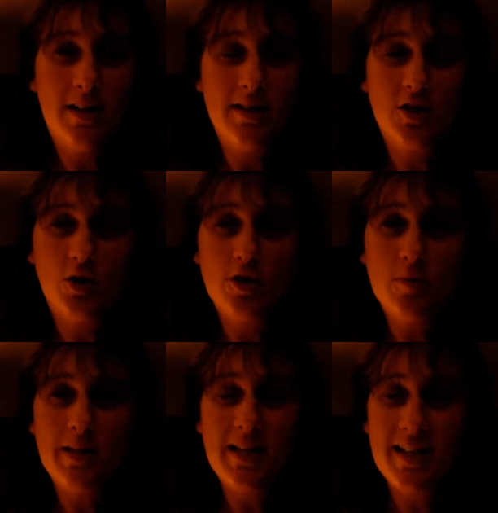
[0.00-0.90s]
It's going
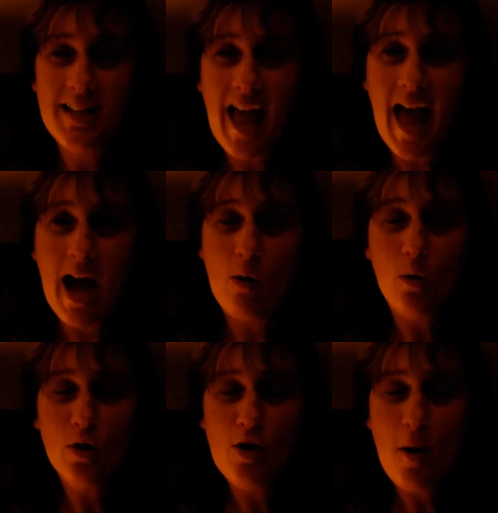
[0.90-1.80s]
to be an
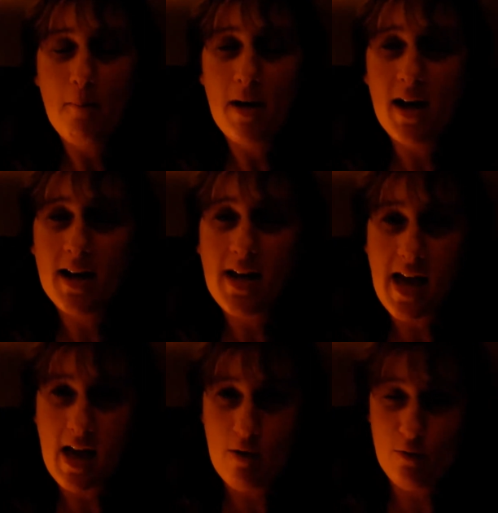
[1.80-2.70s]
hour by
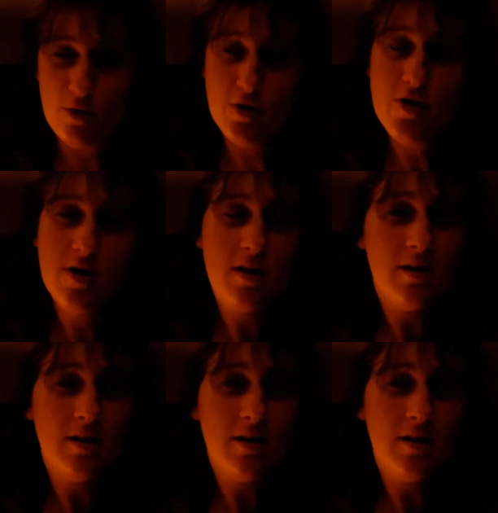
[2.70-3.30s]
hour